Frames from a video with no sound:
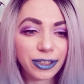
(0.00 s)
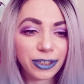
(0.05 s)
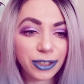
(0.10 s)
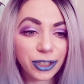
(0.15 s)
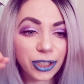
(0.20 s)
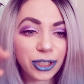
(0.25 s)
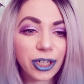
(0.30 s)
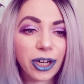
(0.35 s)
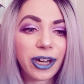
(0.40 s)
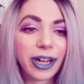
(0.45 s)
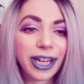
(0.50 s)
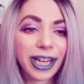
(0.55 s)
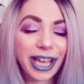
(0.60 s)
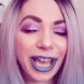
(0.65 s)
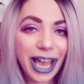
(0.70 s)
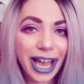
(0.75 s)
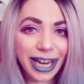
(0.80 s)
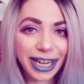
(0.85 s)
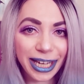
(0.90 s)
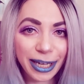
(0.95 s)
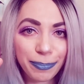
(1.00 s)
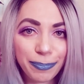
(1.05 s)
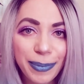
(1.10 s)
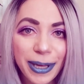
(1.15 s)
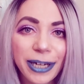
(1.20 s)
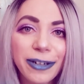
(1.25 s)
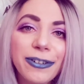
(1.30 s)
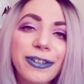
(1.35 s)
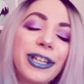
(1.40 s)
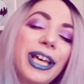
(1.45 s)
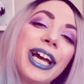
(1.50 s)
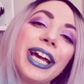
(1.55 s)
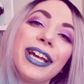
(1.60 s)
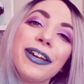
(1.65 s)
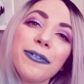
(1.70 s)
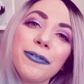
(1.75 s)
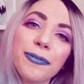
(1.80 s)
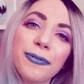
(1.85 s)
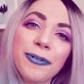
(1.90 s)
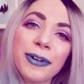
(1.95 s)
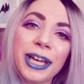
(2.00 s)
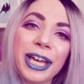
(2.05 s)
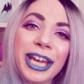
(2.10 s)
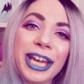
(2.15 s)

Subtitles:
shot at a better life.